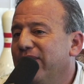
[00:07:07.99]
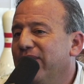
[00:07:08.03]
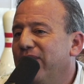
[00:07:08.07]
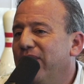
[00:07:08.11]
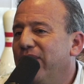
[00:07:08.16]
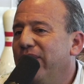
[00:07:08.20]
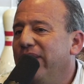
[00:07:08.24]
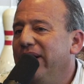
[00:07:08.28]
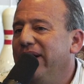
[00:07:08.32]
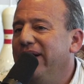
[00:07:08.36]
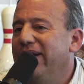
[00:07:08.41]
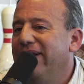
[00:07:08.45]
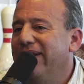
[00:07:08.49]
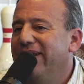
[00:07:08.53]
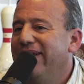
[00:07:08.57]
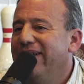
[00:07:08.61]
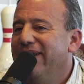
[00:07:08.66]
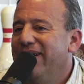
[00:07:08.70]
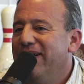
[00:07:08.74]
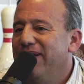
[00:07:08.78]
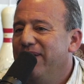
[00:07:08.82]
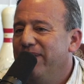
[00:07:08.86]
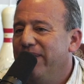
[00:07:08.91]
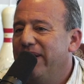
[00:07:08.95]
rowing
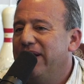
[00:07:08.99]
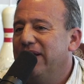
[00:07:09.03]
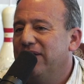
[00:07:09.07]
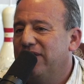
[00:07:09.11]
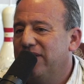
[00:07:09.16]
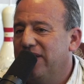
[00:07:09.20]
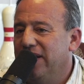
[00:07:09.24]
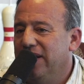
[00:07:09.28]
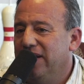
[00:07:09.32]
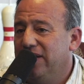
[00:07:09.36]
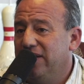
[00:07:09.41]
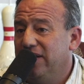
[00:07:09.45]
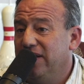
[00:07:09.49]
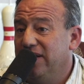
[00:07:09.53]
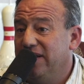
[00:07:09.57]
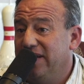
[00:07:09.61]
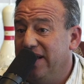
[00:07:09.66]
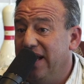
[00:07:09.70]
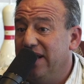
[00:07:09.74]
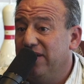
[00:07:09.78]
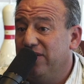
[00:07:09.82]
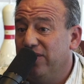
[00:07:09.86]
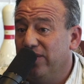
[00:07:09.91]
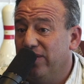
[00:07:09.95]
mm -hmm. because it's
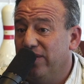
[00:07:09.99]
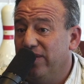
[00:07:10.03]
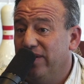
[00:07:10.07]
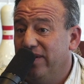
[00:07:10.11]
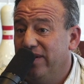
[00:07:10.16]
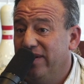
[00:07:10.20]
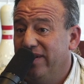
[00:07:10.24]
essential.